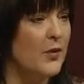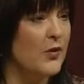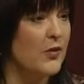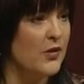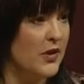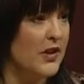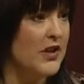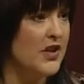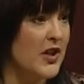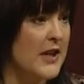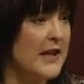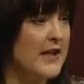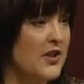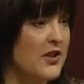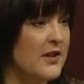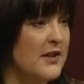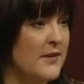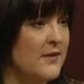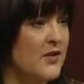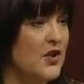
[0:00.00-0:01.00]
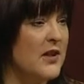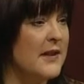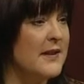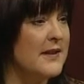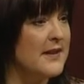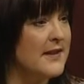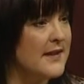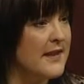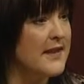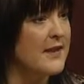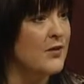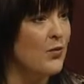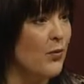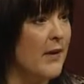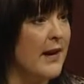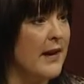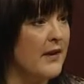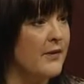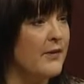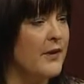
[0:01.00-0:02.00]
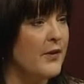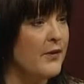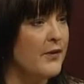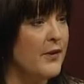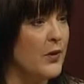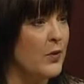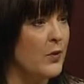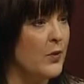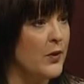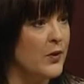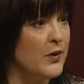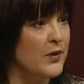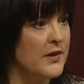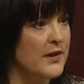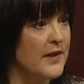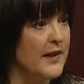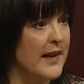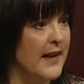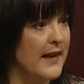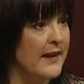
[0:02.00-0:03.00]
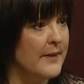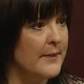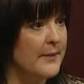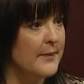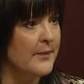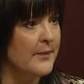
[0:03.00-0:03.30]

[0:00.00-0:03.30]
the teachings of Jesus is relevant for the world today?